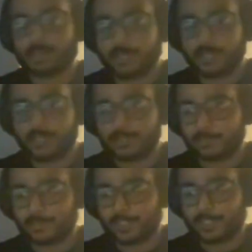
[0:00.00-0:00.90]
to build out a
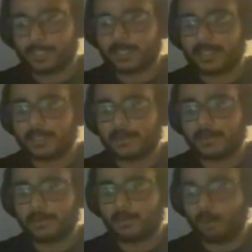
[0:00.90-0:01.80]
project and
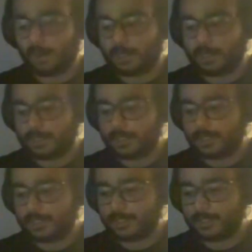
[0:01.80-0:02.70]
what
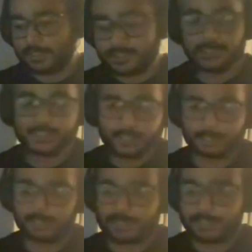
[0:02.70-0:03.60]
realistic
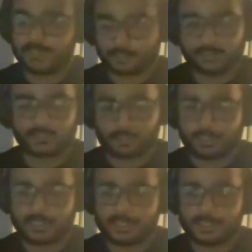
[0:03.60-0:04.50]
expectations
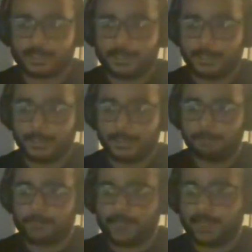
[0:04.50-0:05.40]
look like.
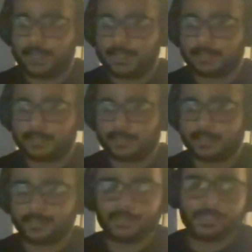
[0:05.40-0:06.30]
And
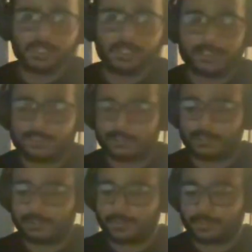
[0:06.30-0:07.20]
community is
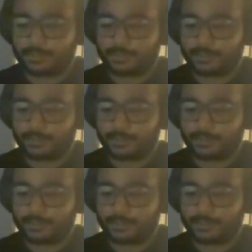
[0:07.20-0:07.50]
always